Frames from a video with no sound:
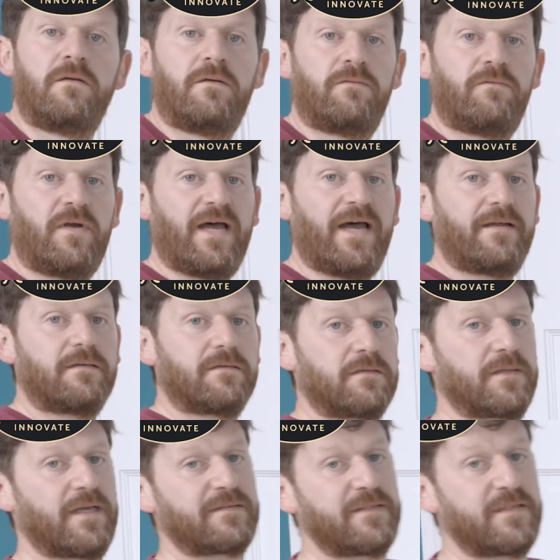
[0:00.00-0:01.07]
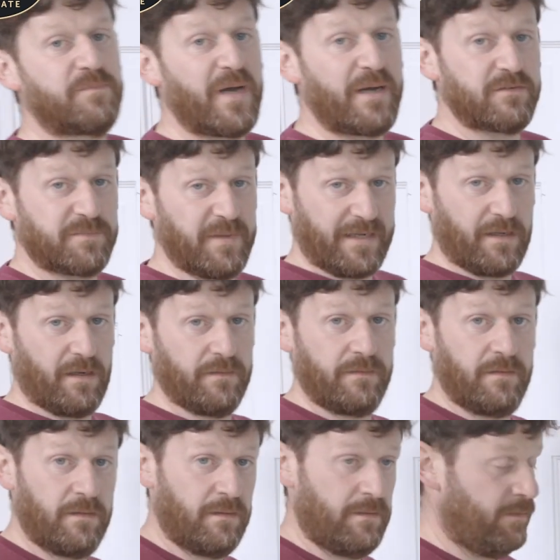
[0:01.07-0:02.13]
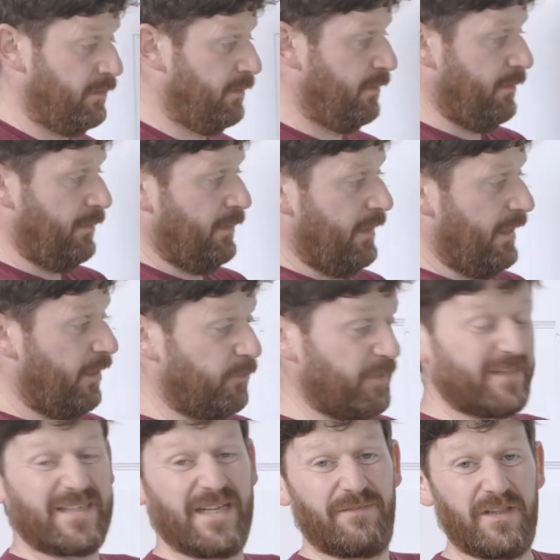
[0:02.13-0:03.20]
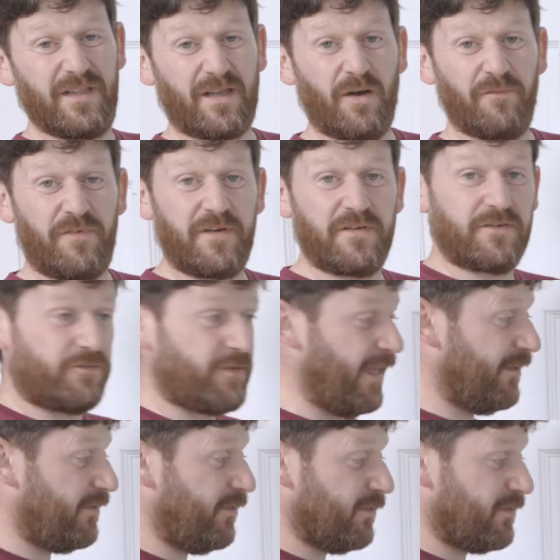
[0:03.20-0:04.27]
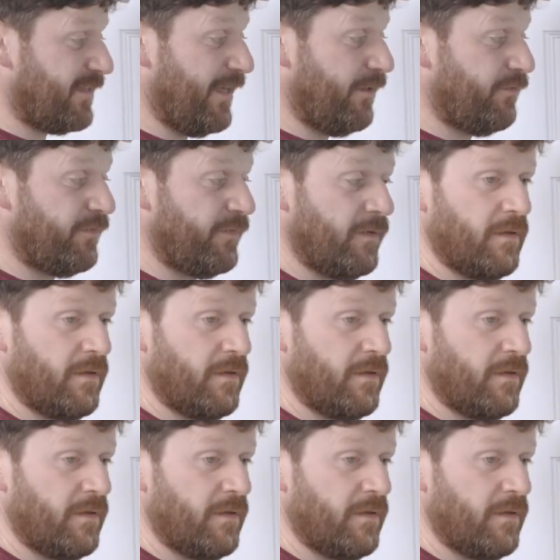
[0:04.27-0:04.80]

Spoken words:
Right, so that's it, the power's back on. I hope that's giving you the confidence to try this yourself.